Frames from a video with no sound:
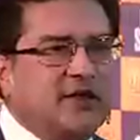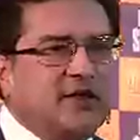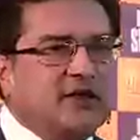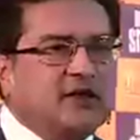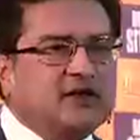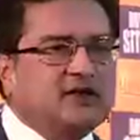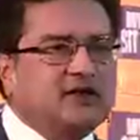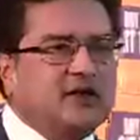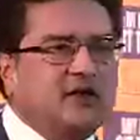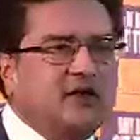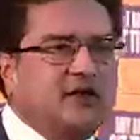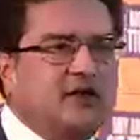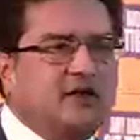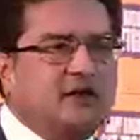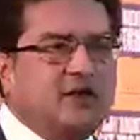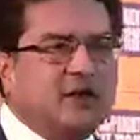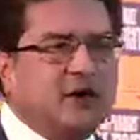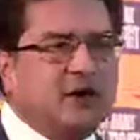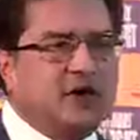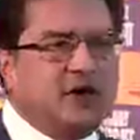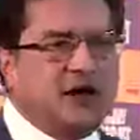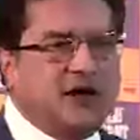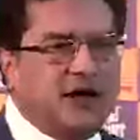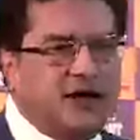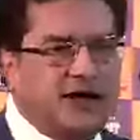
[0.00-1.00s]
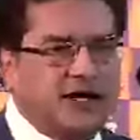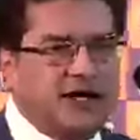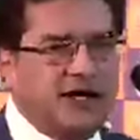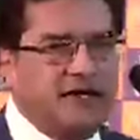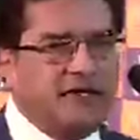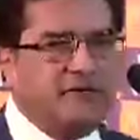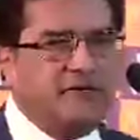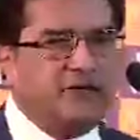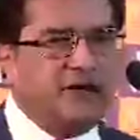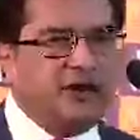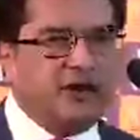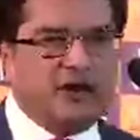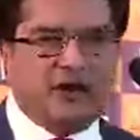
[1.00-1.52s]
So clearly,
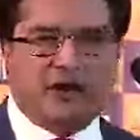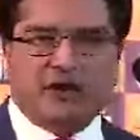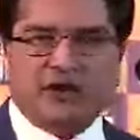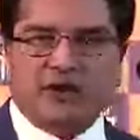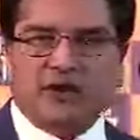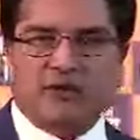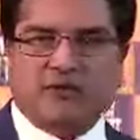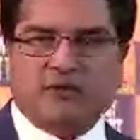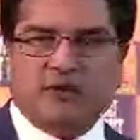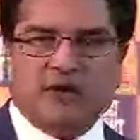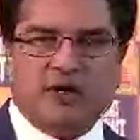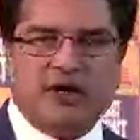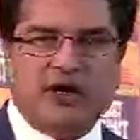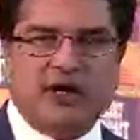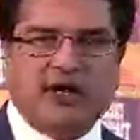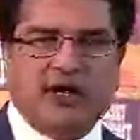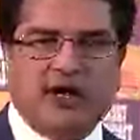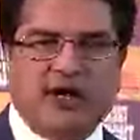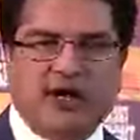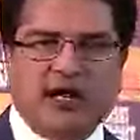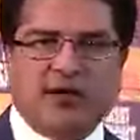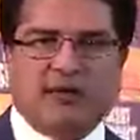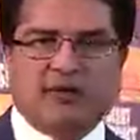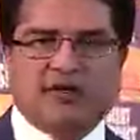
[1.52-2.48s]
India